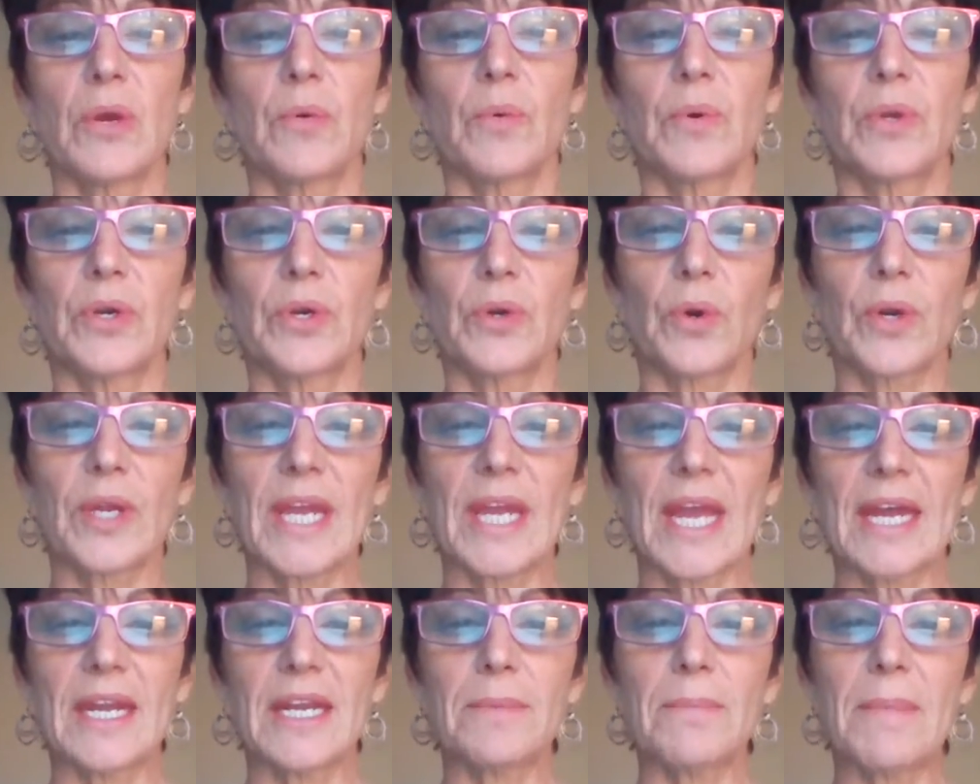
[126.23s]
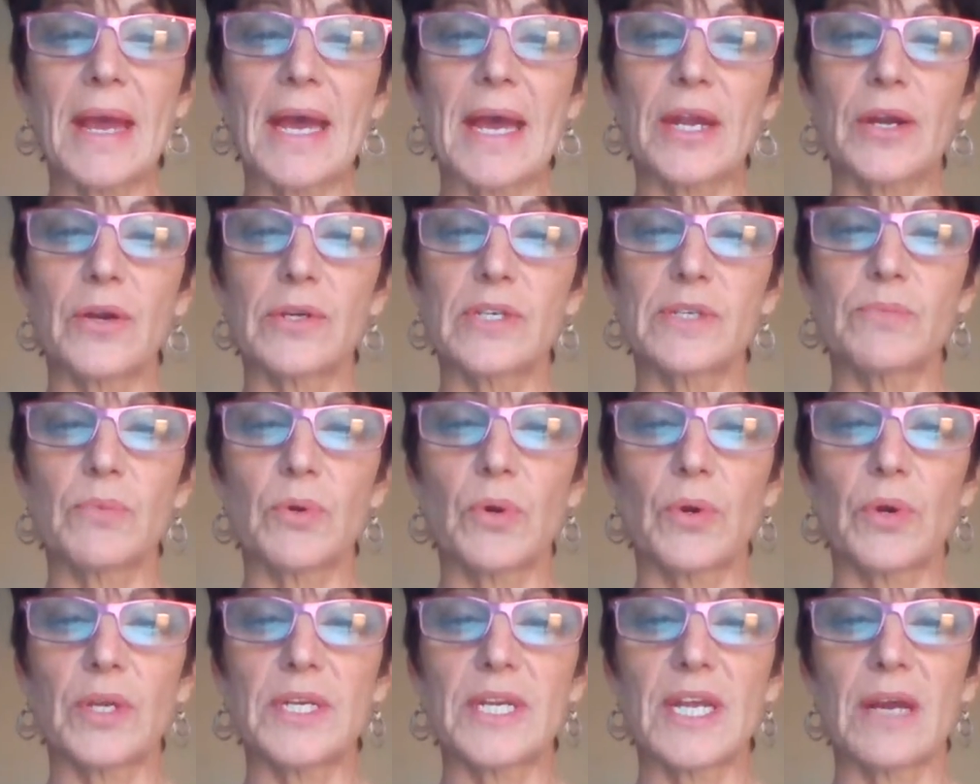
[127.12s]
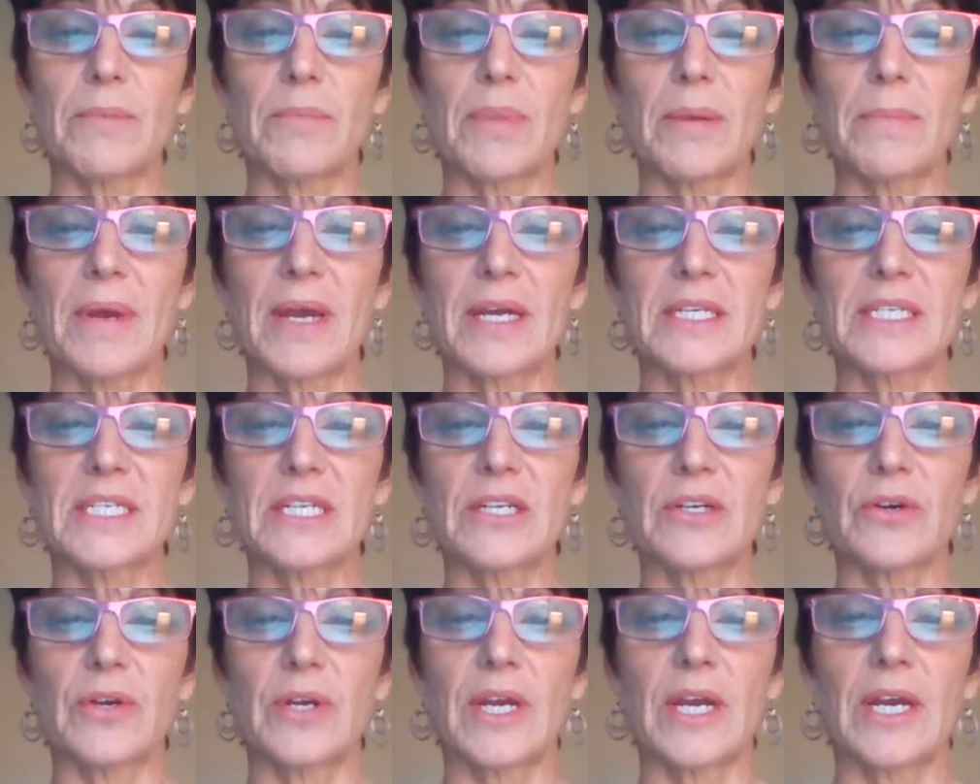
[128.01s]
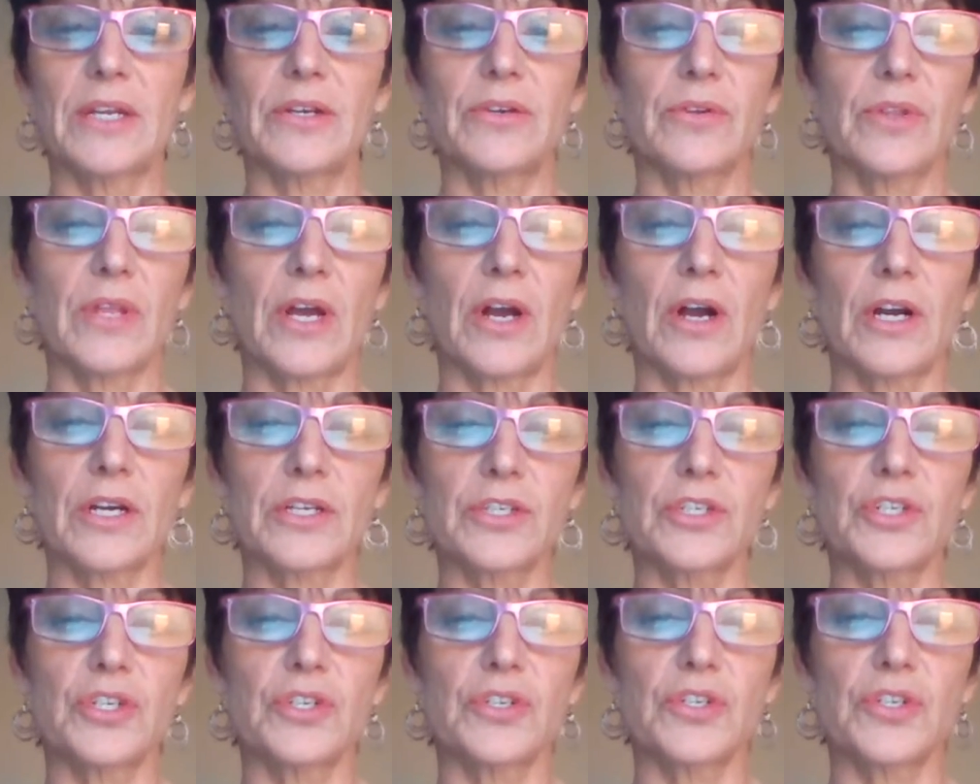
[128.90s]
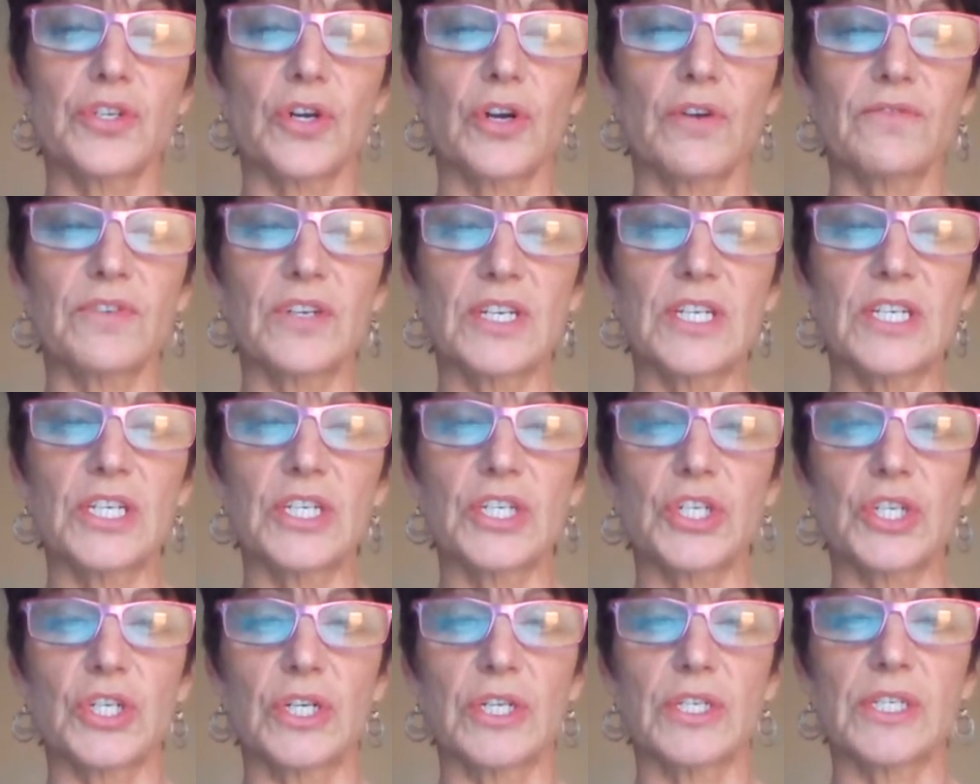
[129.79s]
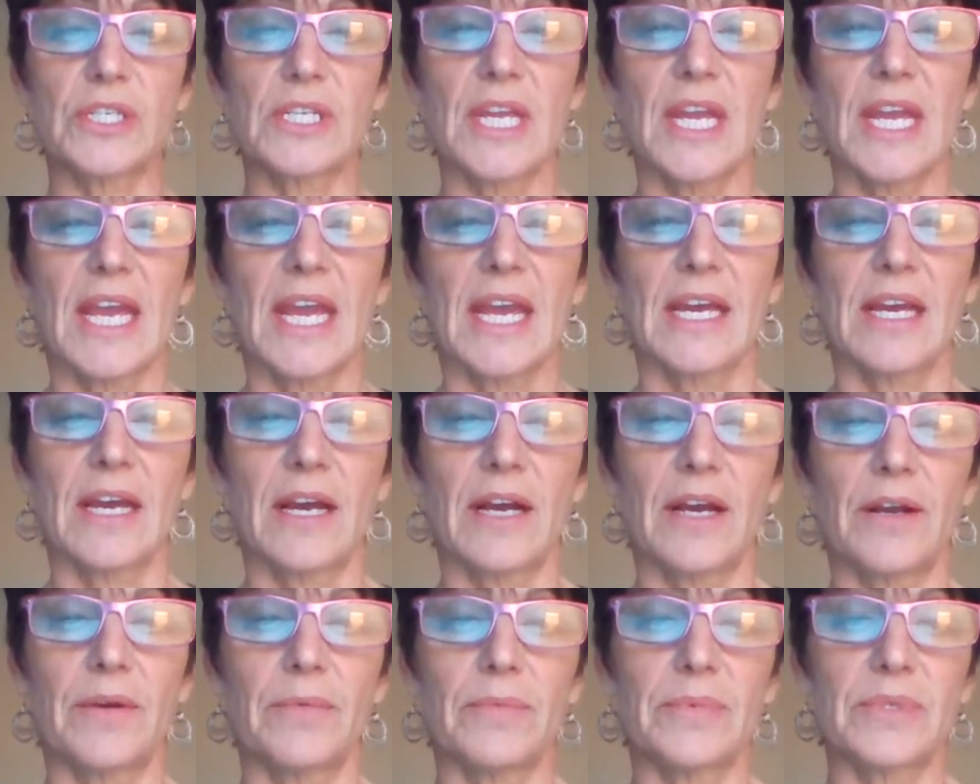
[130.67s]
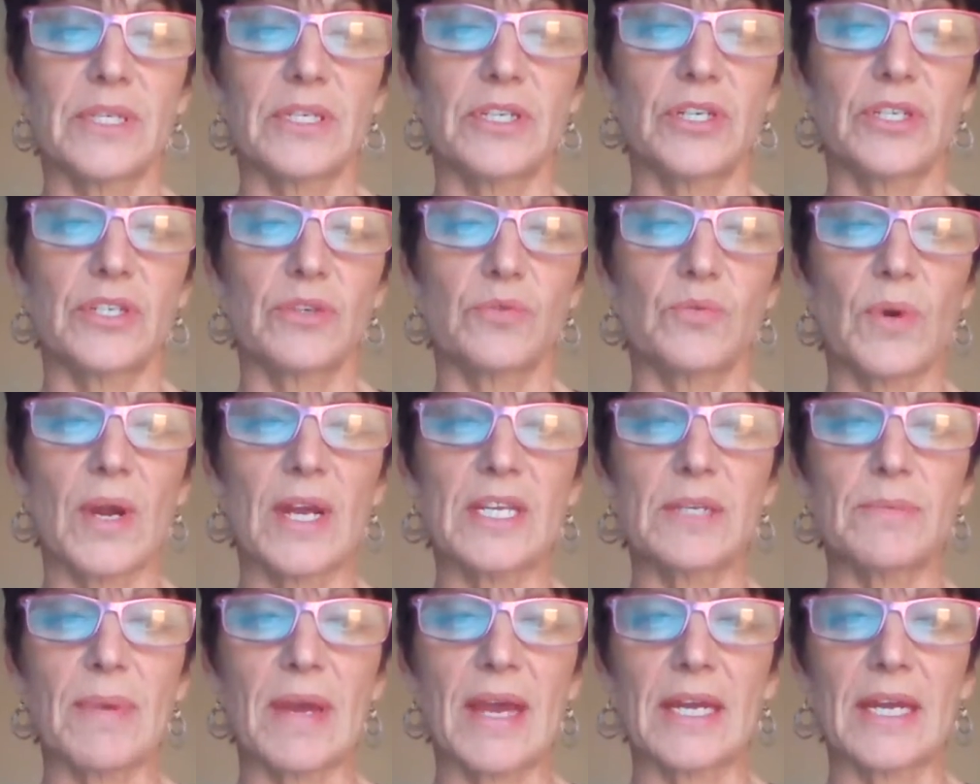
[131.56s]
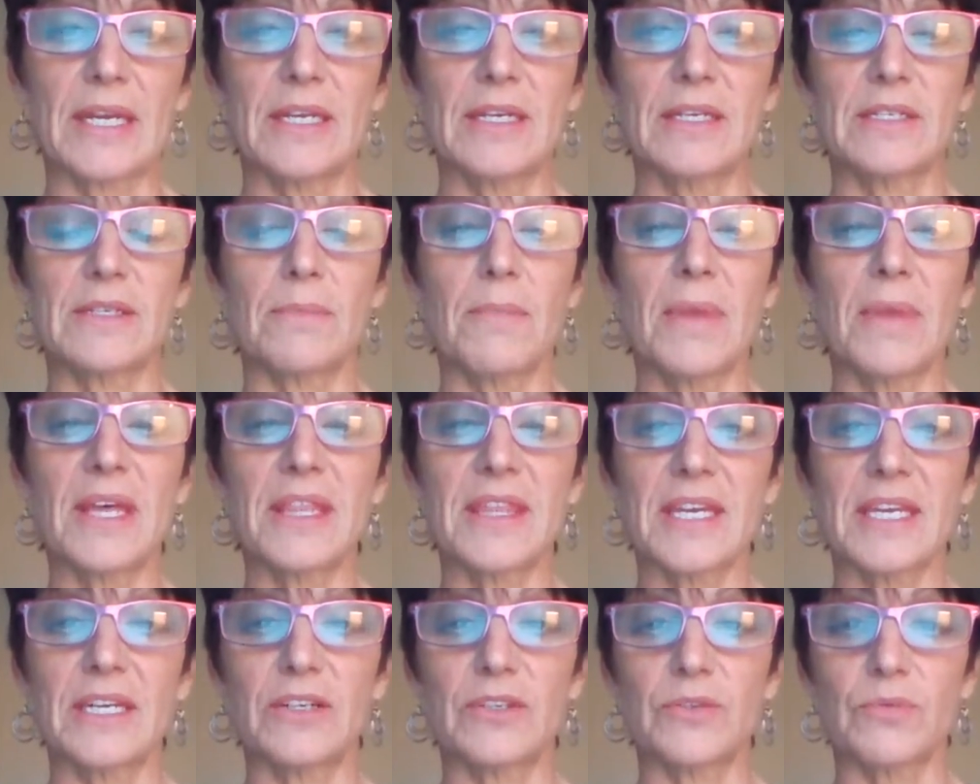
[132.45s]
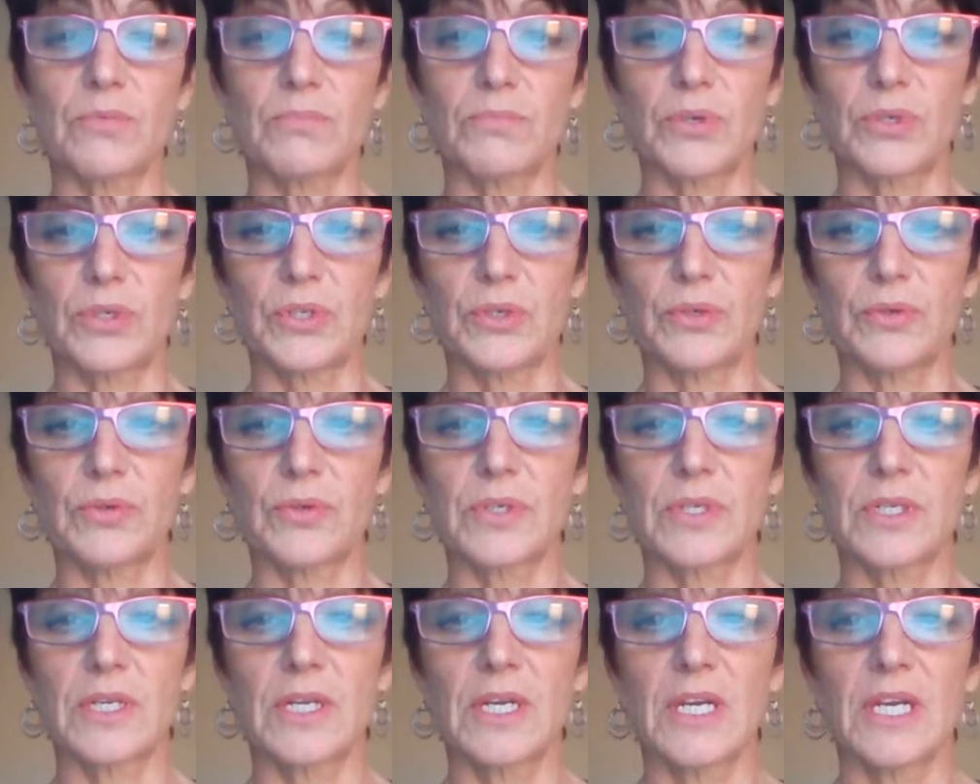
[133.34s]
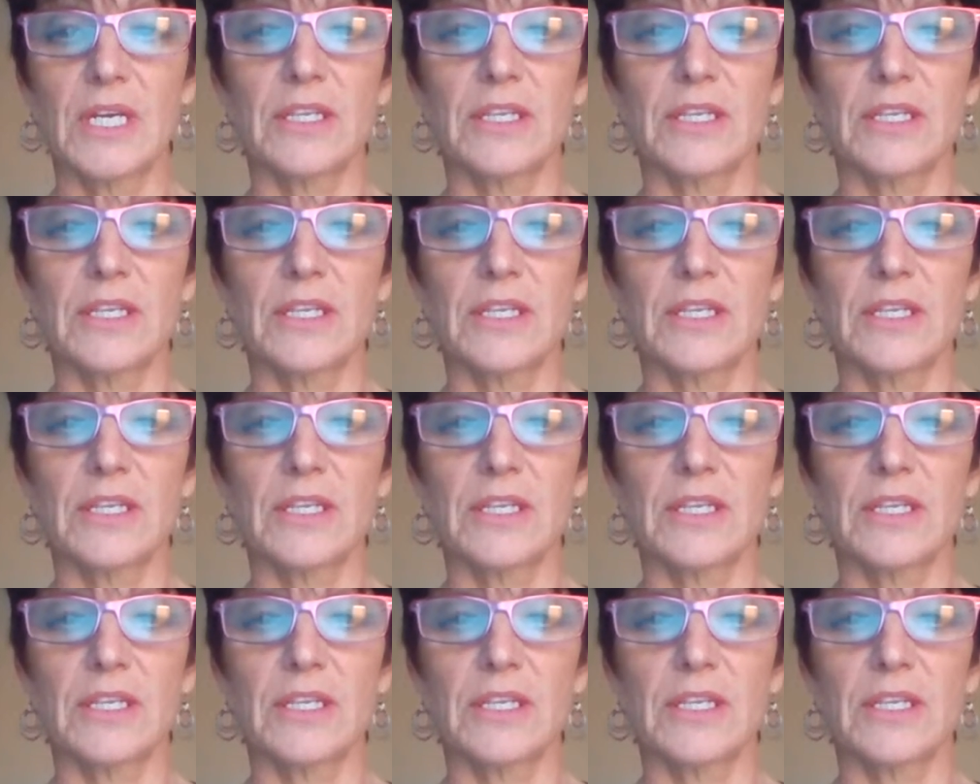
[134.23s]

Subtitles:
When an organic matter is broken down by bacteria under the oxygen-starved conditions, such as in rice paddies, methane is produced.